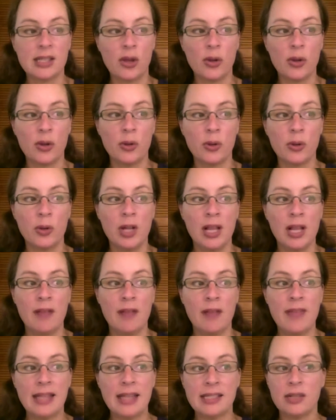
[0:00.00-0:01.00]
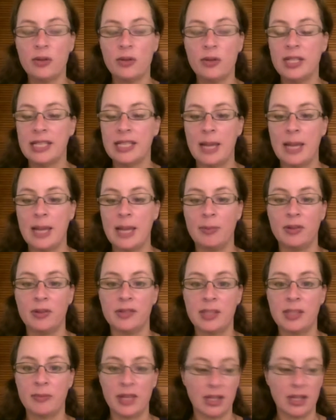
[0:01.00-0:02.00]
And so that's a good
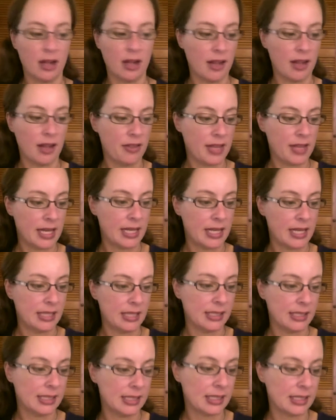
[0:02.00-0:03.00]
example of something that I think